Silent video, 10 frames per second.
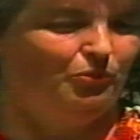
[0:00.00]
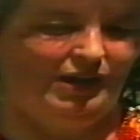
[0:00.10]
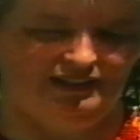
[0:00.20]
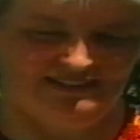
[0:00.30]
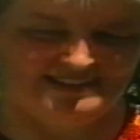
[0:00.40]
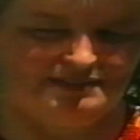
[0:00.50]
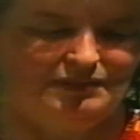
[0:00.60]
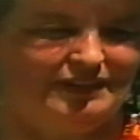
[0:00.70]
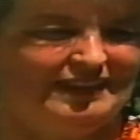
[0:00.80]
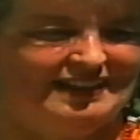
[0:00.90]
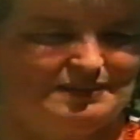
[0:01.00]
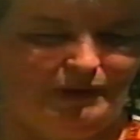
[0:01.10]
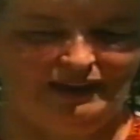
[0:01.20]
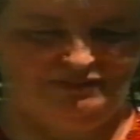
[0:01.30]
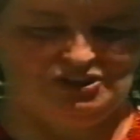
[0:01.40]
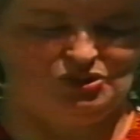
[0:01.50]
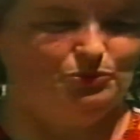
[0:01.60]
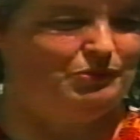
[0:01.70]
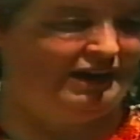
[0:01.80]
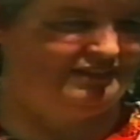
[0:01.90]
Well, some of the things are my original
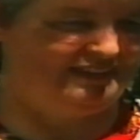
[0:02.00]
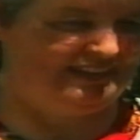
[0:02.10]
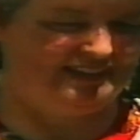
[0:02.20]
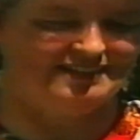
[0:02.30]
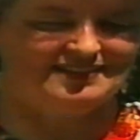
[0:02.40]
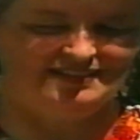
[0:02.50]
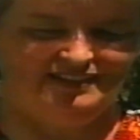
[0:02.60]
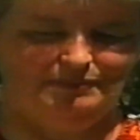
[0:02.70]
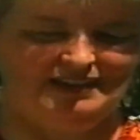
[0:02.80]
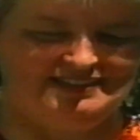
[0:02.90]
brownie things, uh, my